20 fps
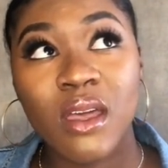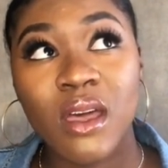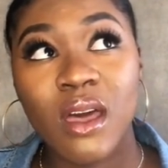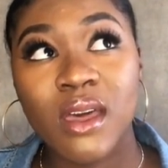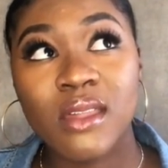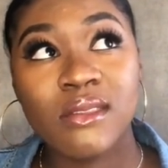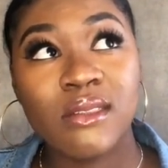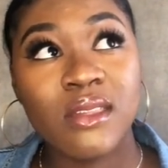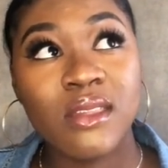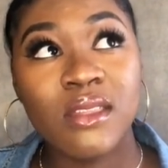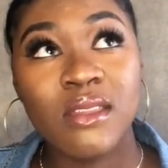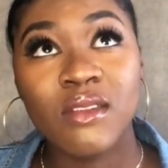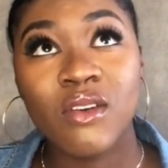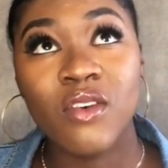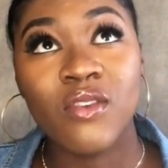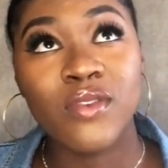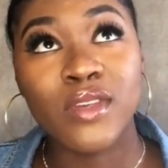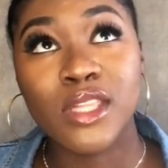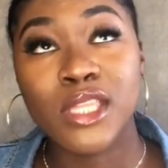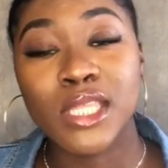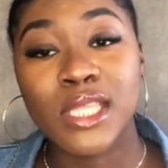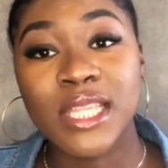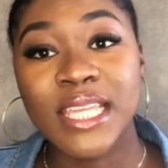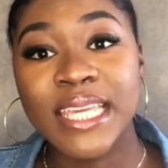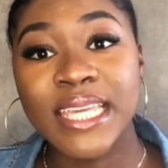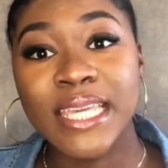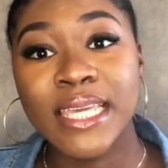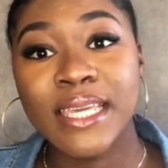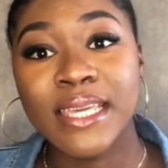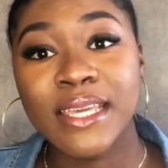as in
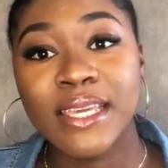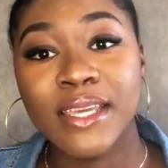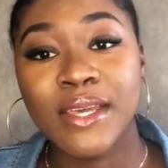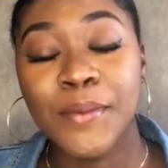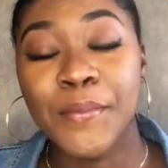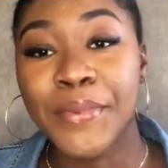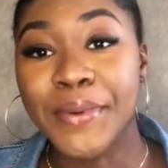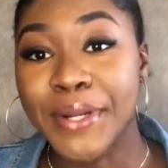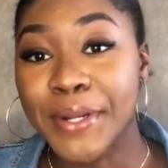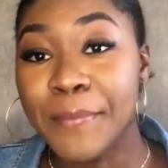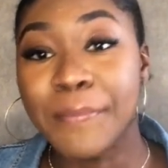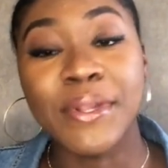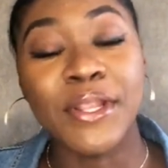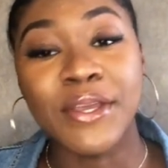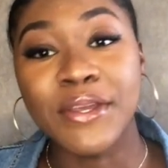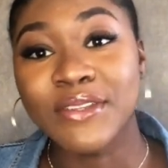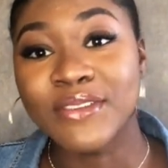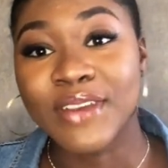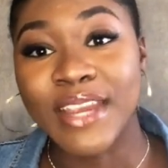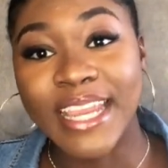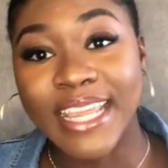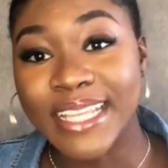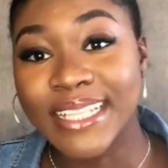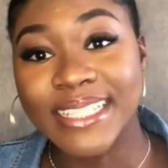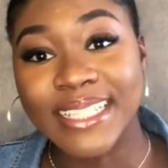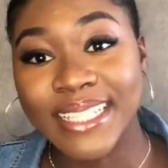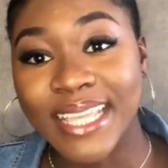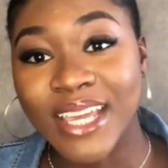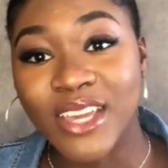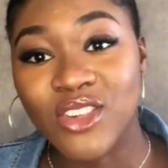obviously blow dry in
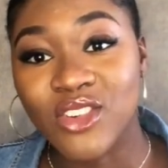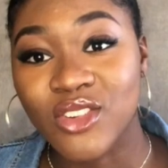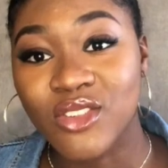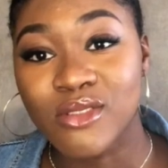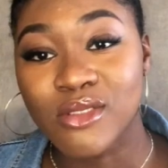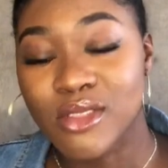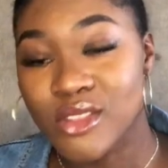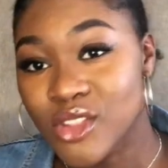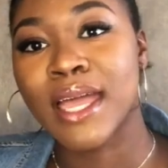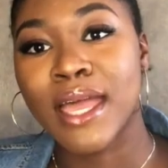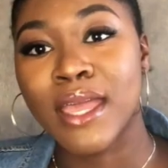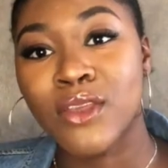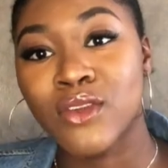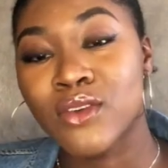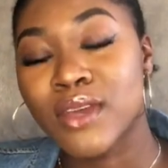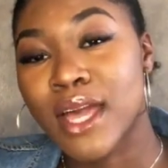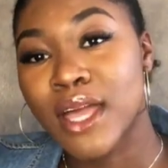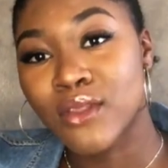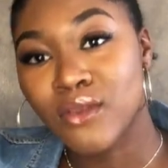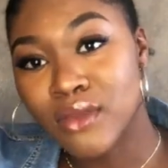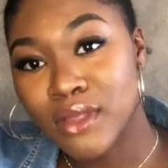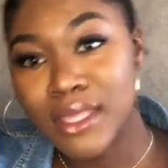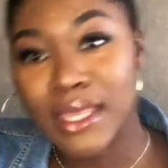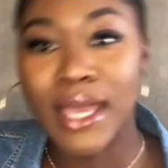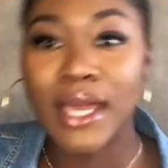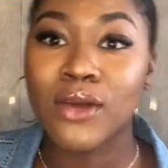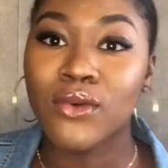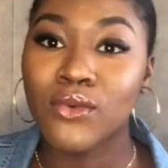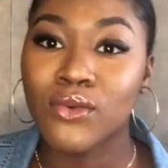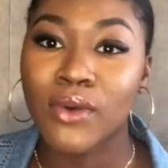sections. You cannot
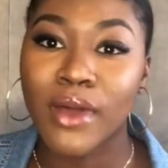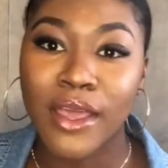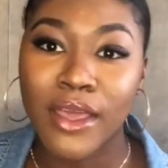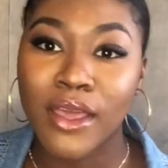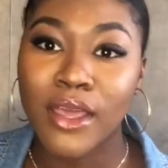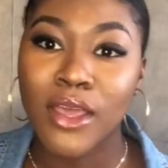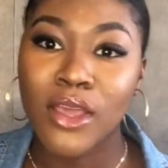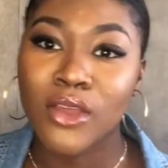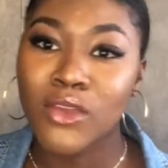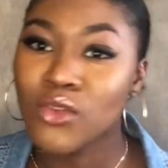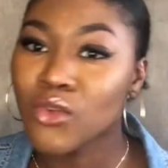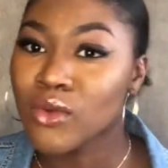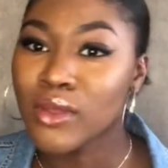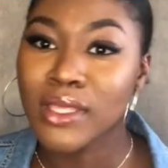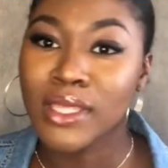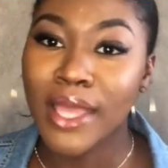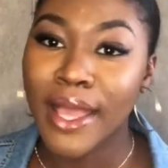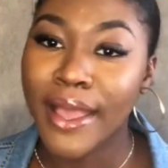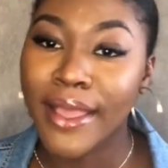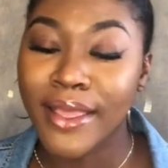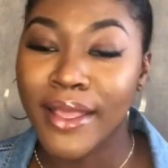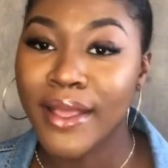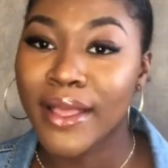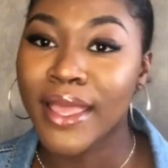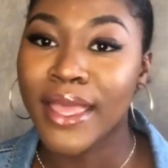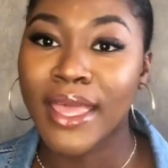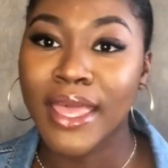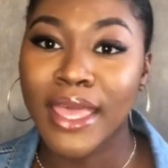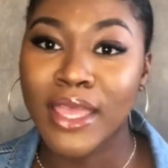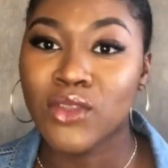tackle your entire
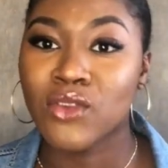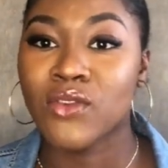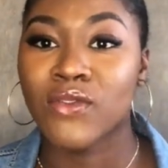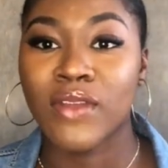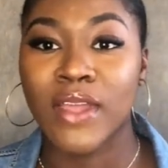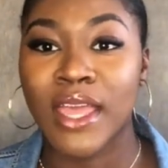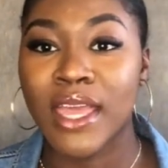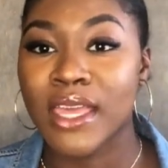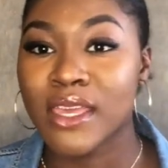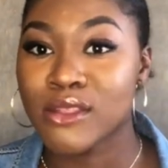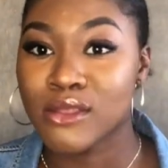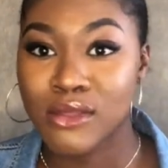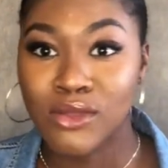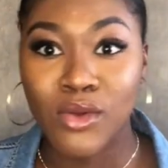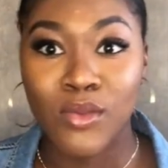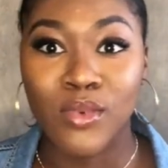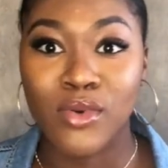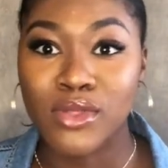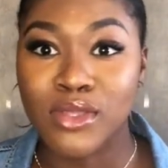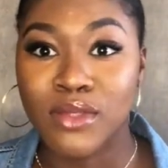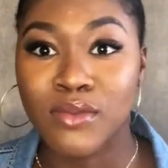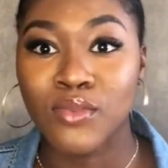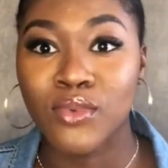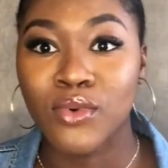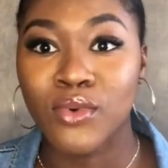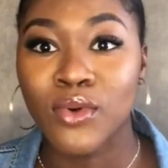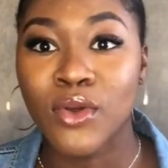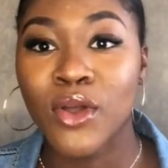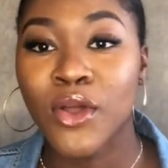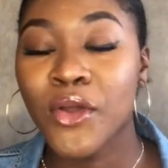head of hair. It's not
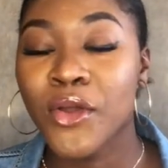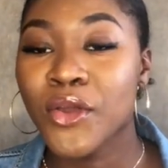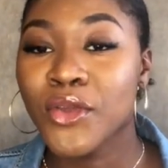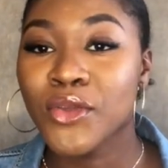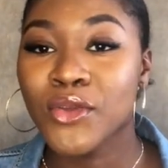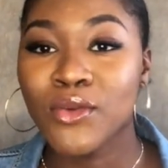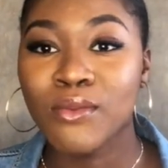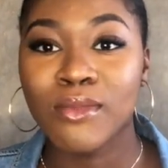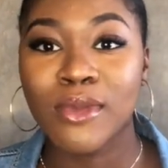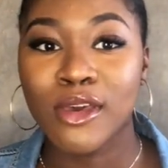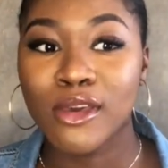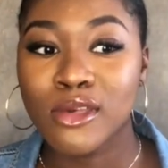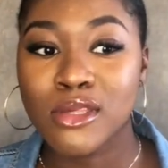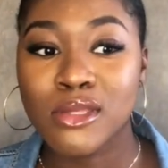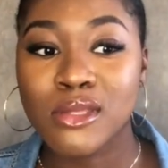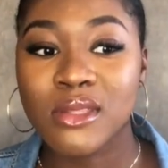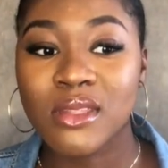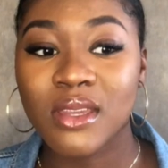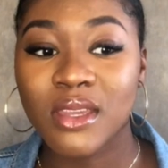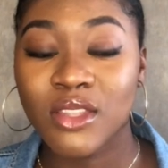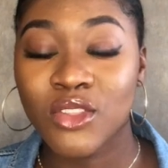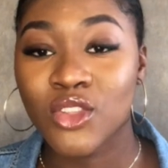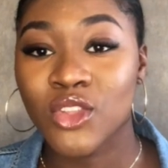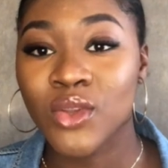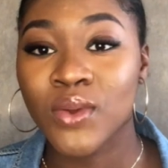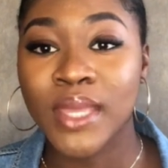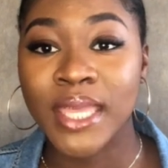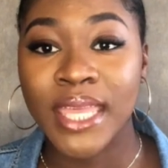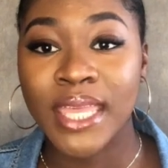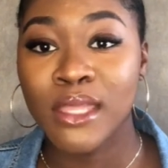possible. You must do
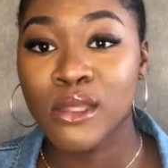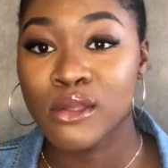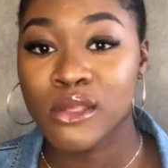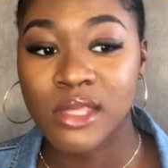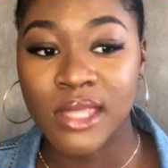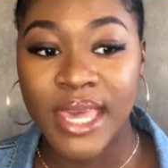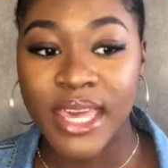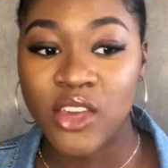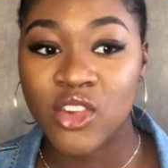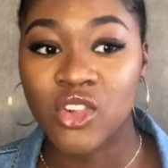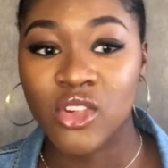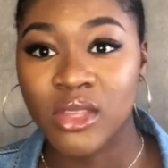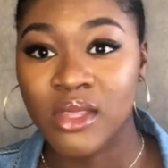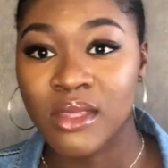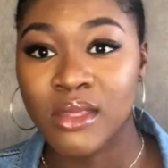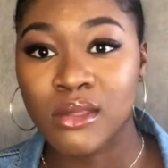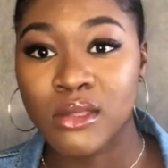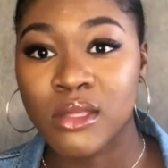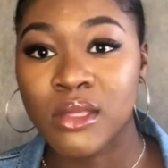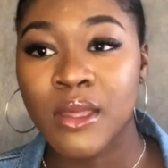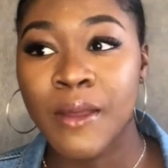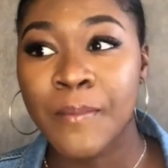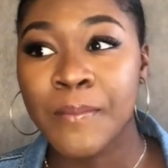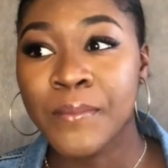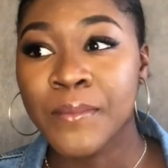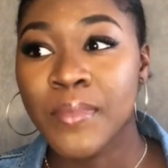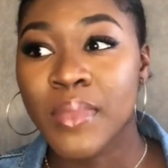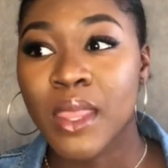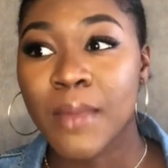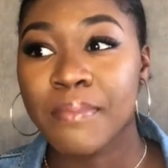it in sections,
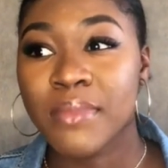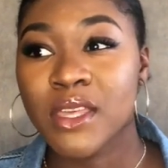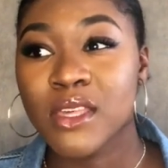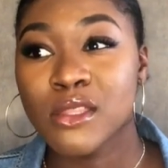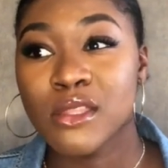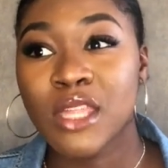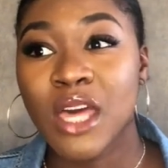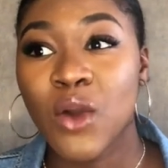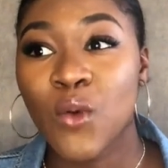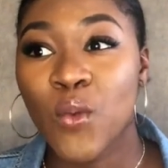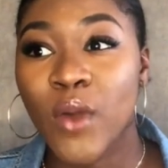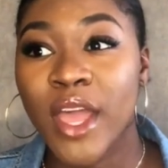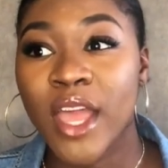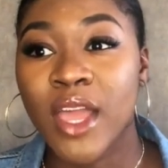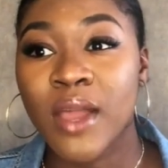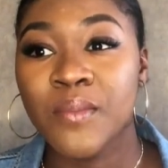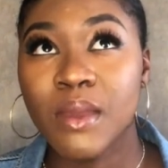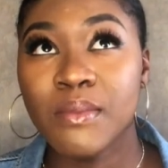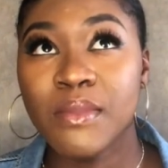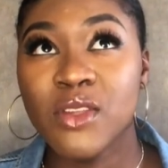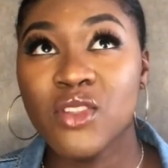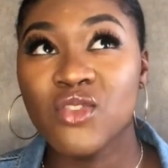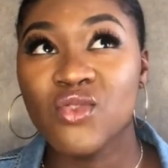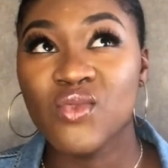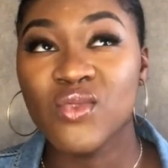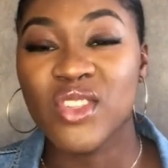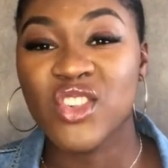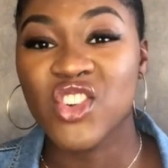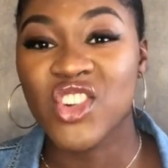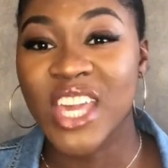because that way it means
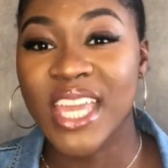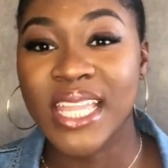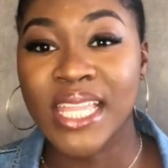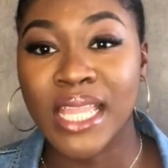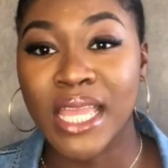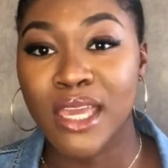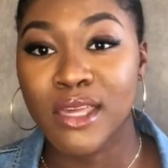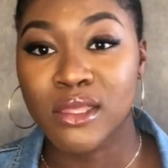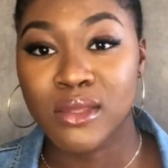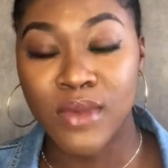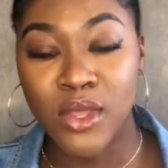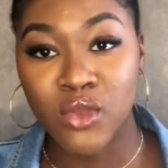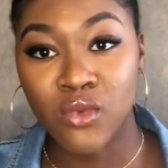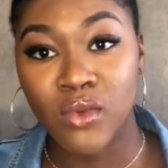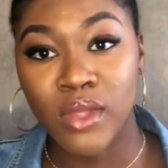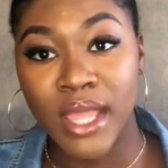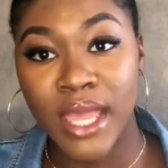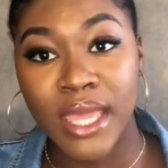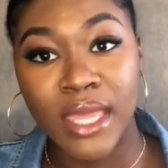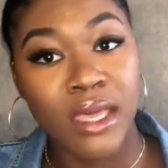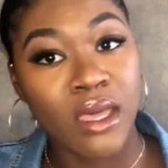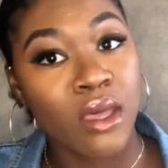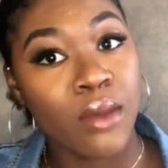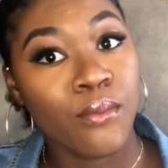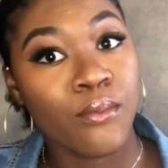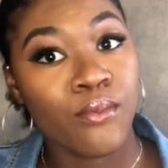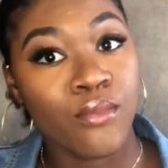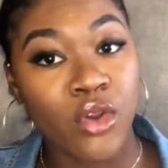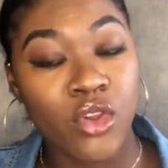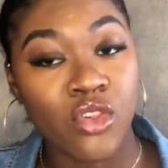you'll shed less when you're like
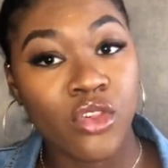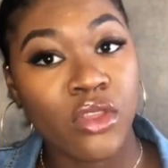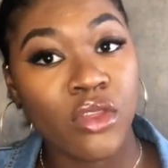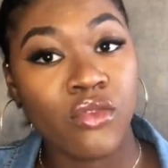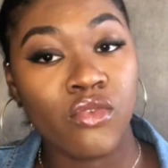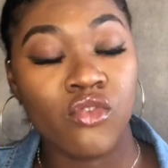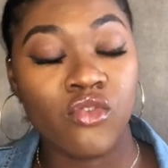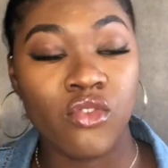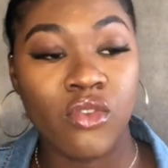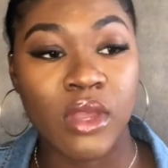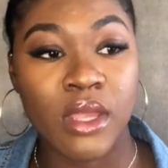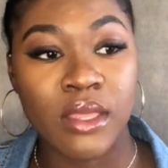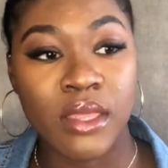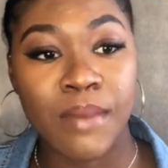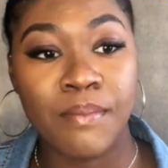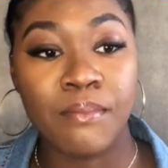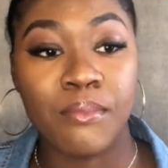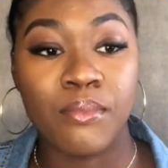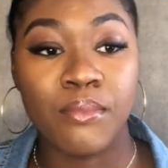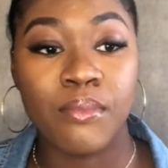brushing it through and then